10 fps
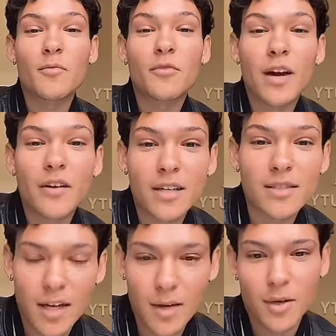I'm very
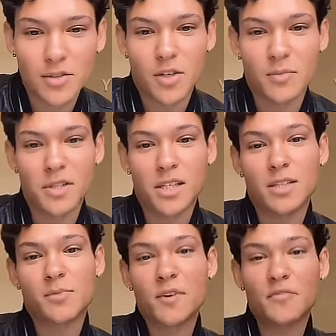excited about Germany. It's